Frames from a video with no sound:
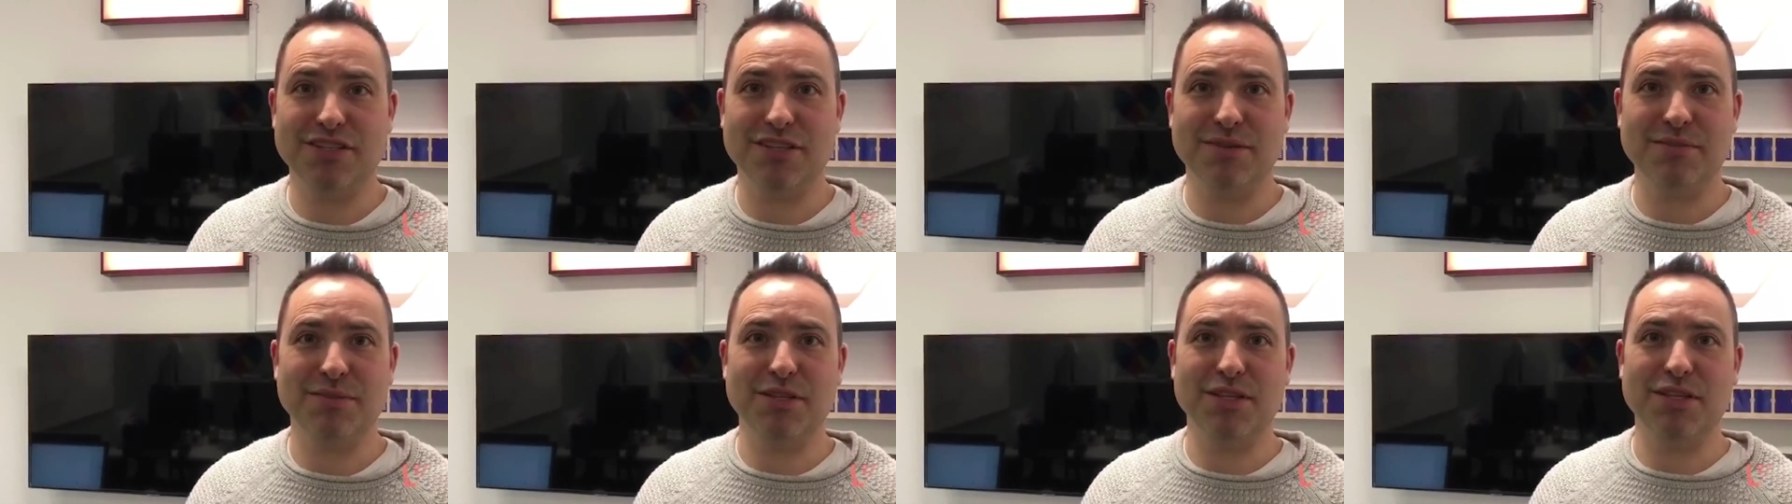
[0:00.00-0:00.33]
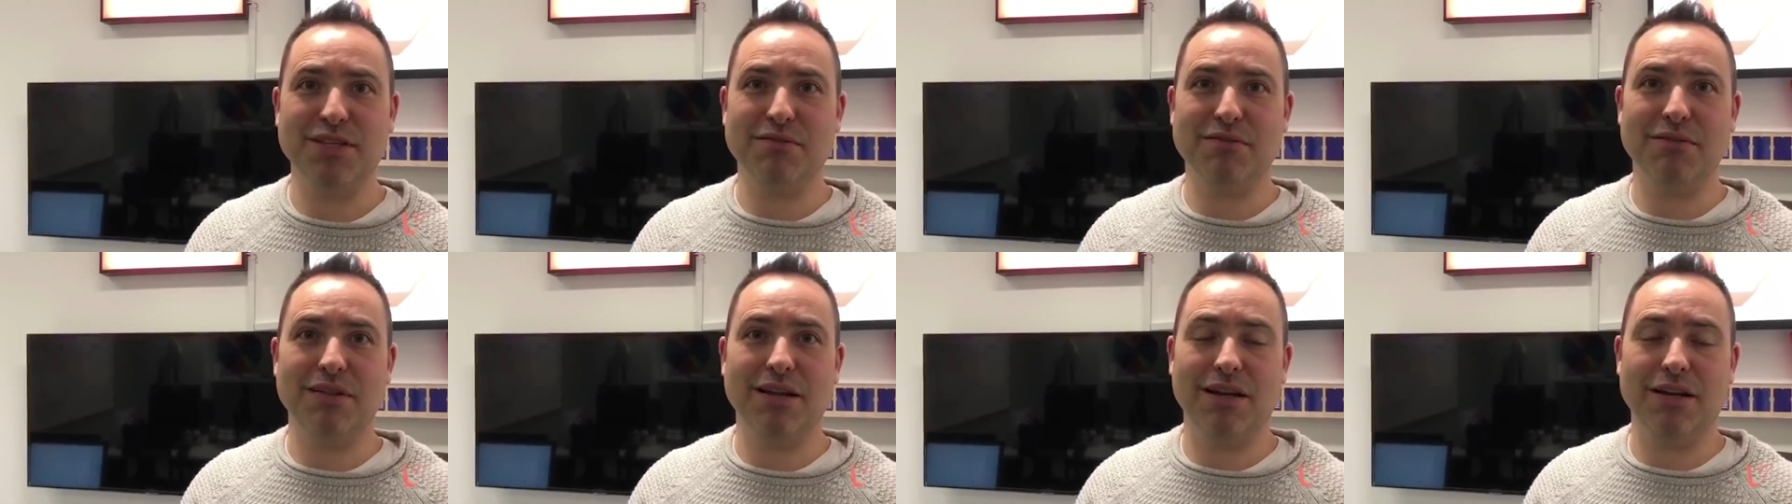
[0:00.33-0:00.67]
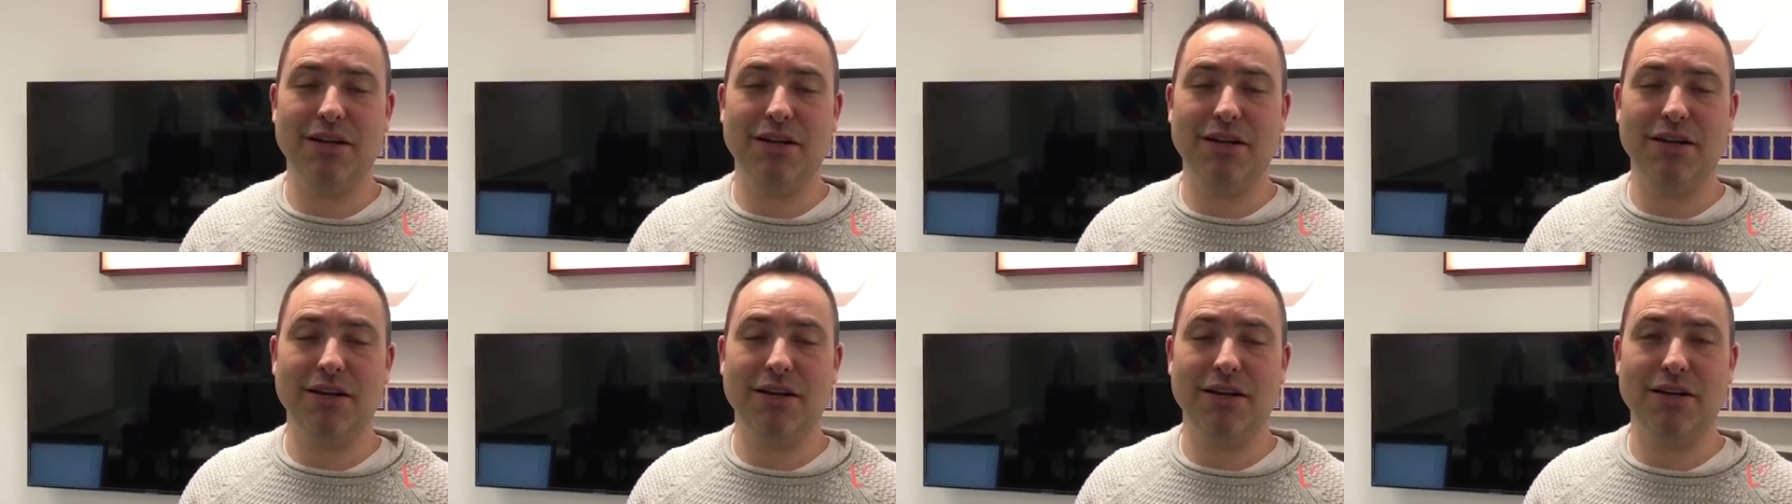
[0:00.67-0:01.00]
Some of the
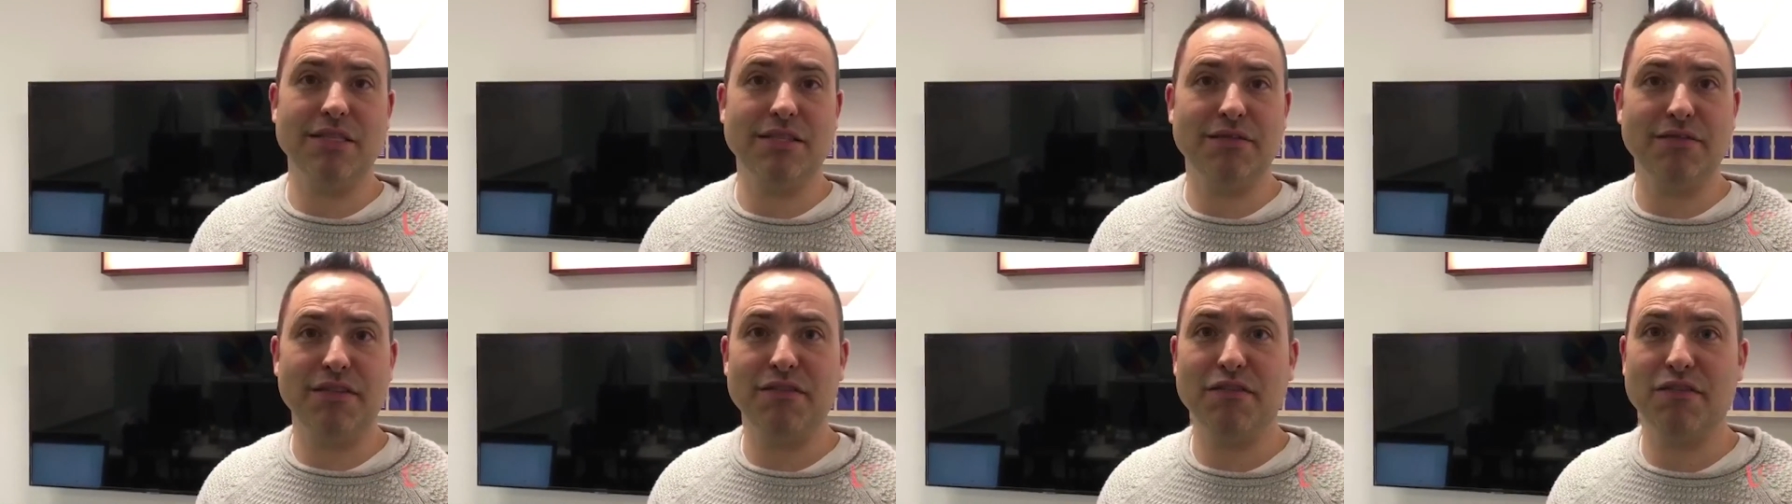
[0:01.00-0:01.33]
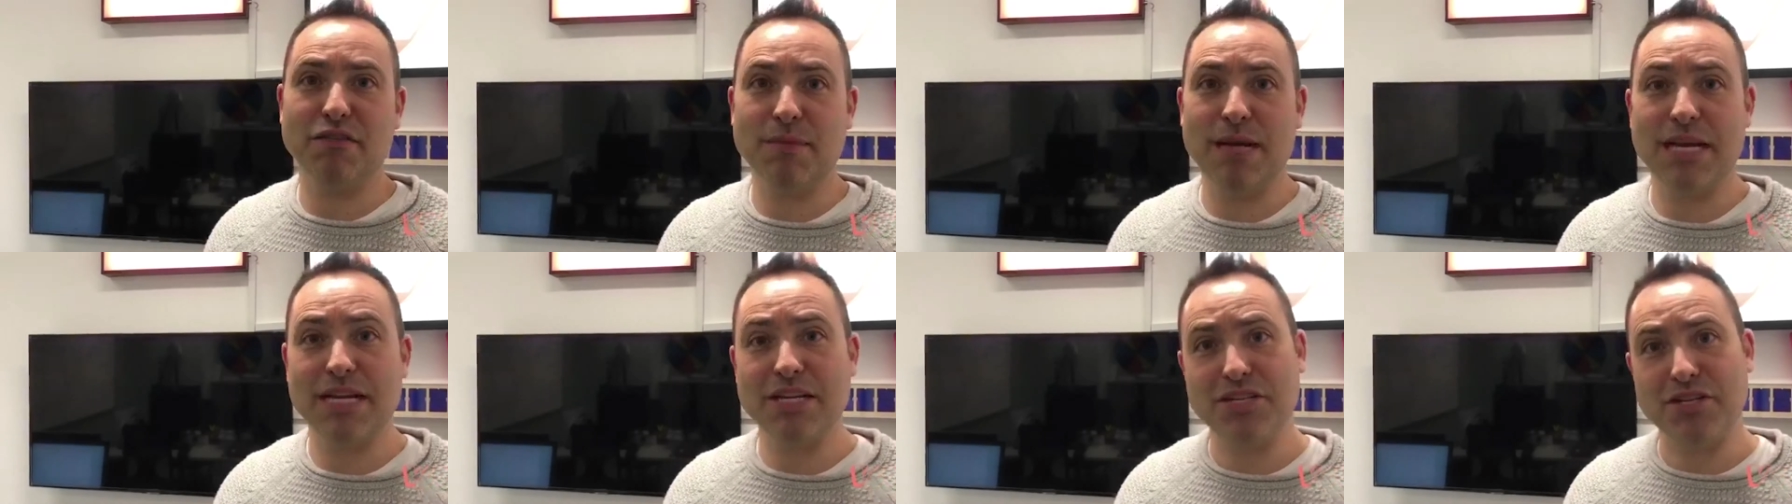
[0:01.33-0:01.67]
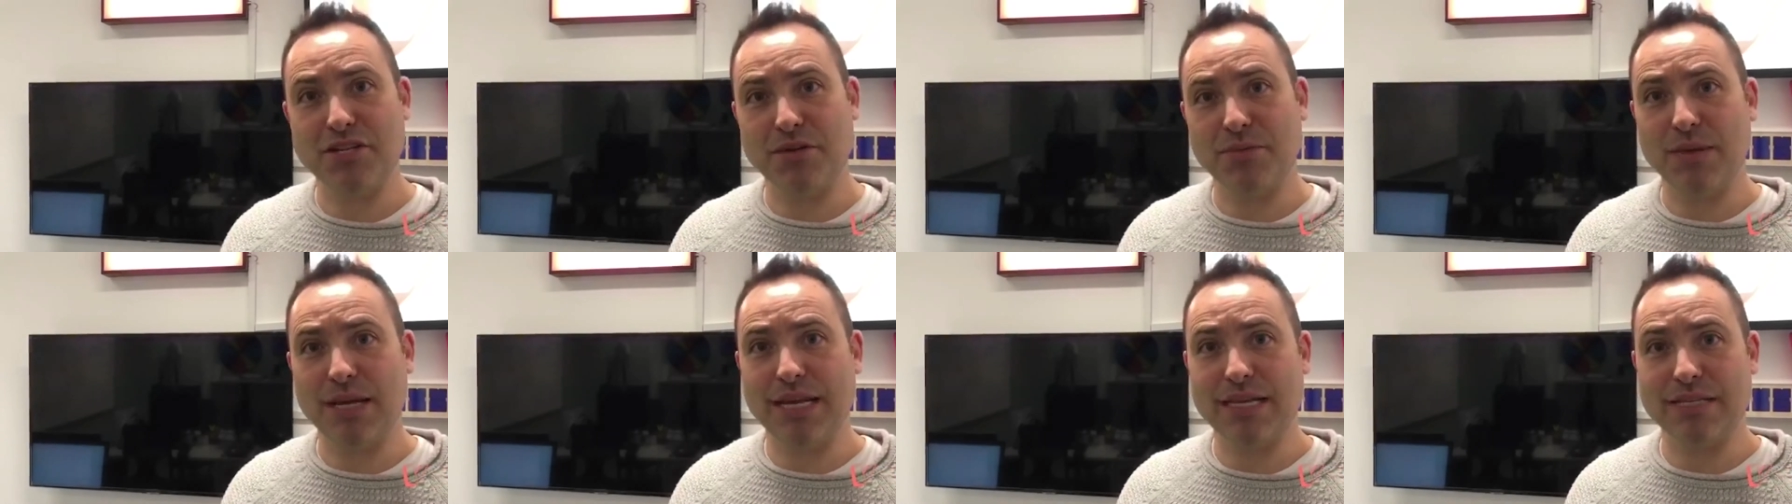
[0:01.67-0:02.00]
little nuggets of
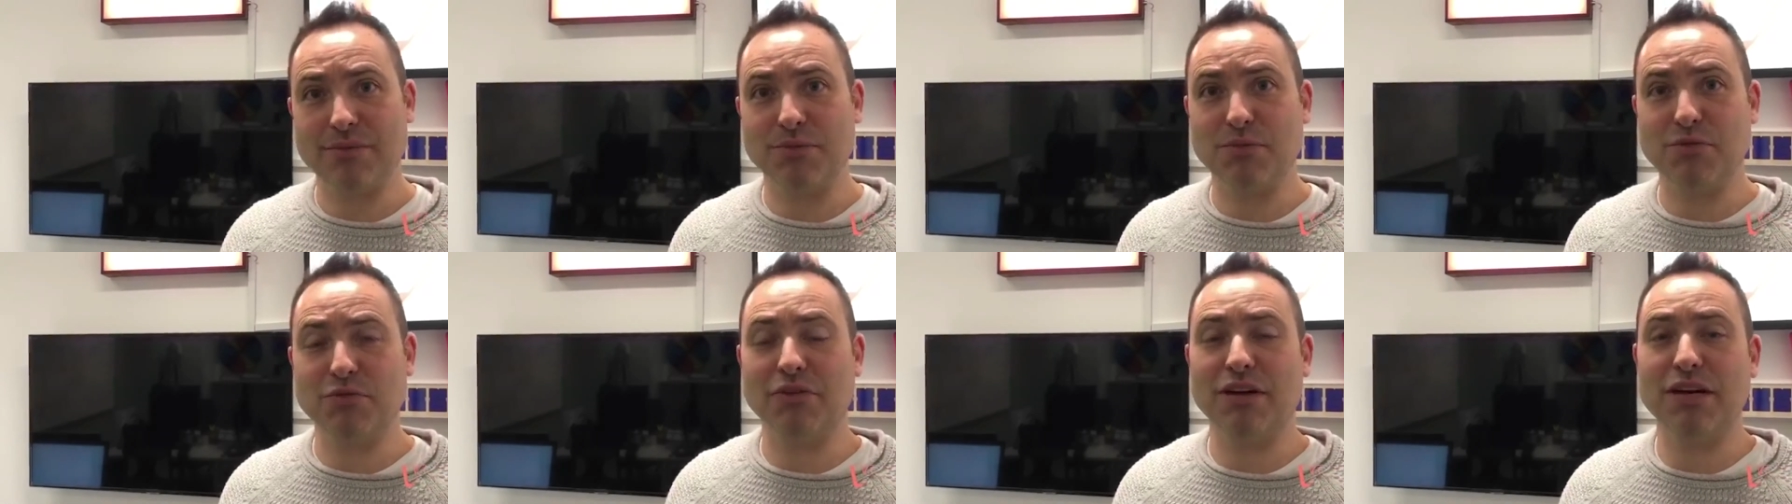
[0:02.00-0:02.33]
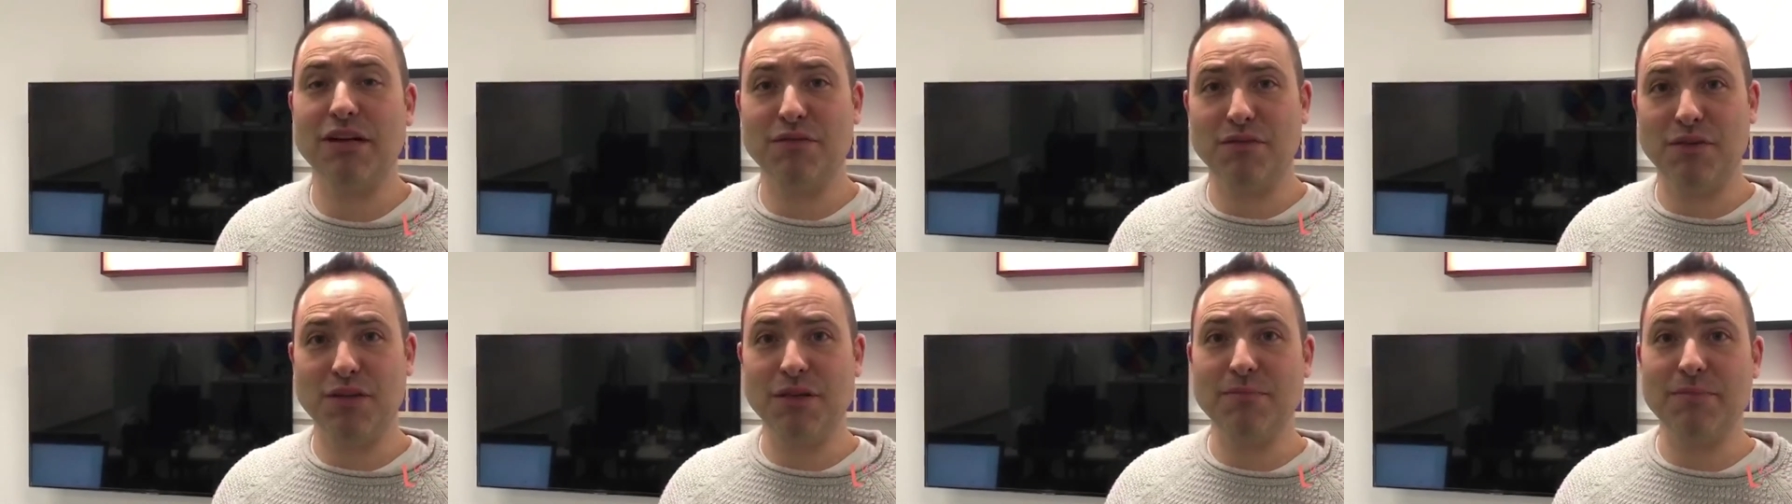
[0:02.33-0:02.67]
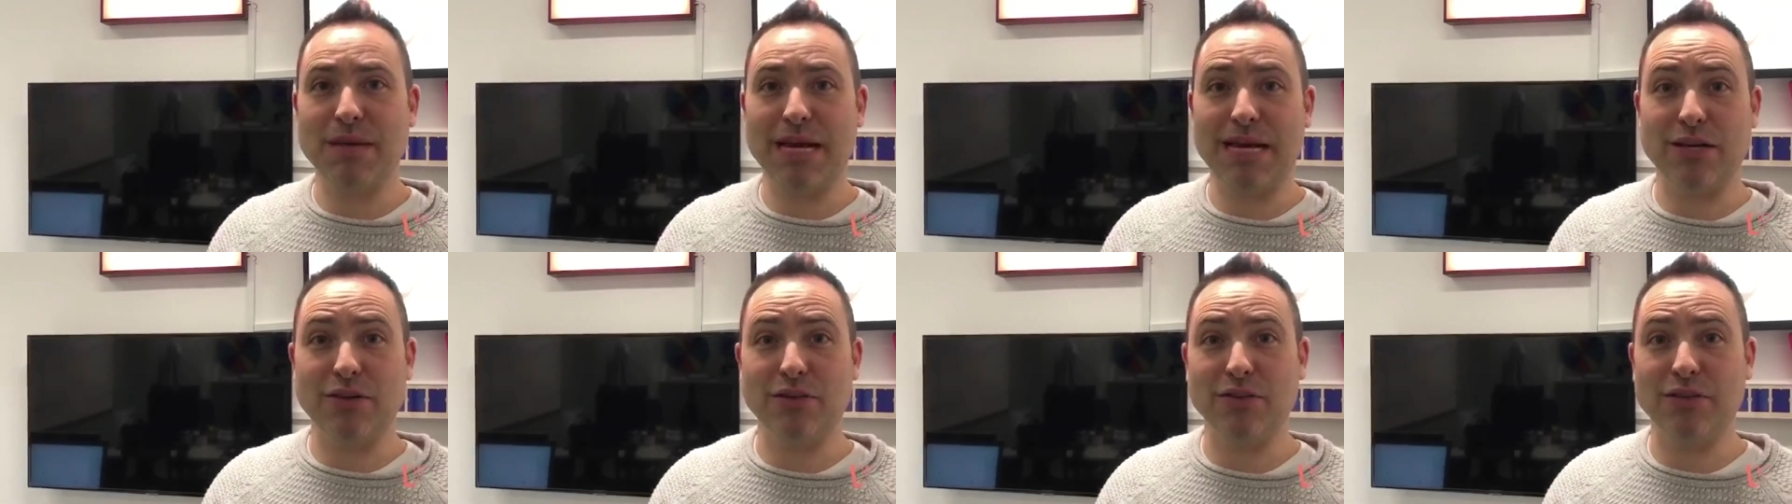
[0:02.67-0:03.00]
information we had some great
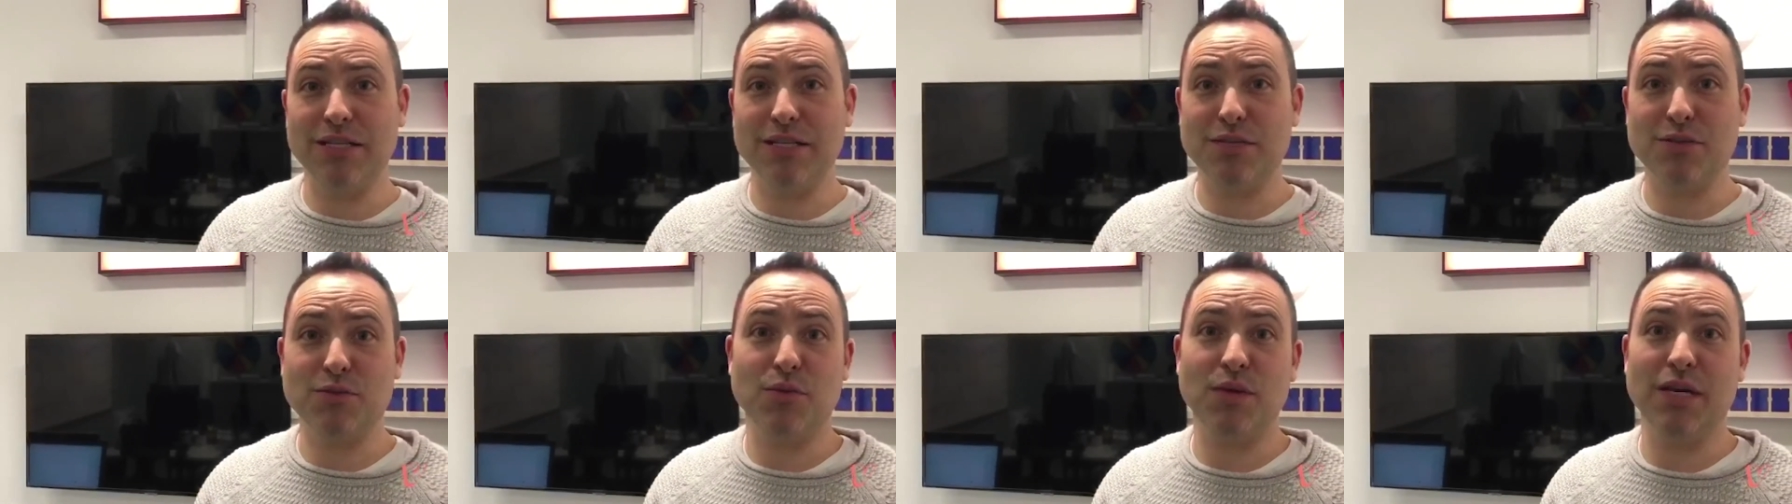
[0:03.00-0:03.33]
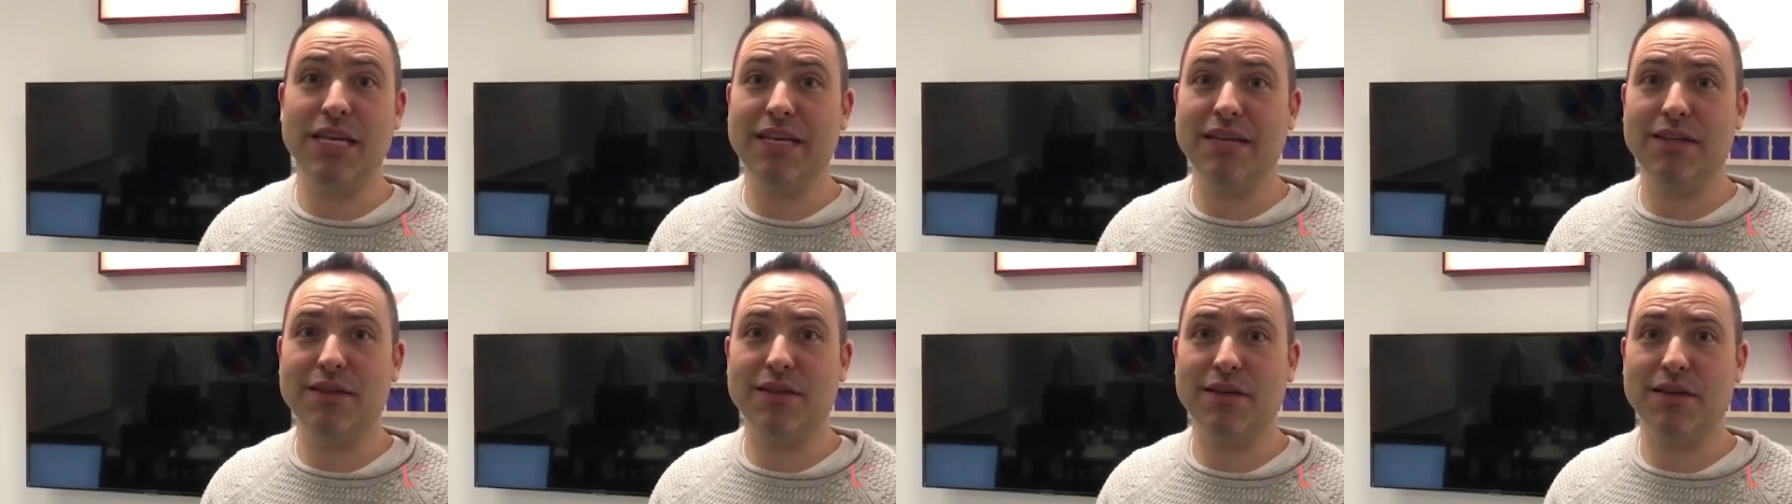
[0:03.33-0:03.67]
feedback on this week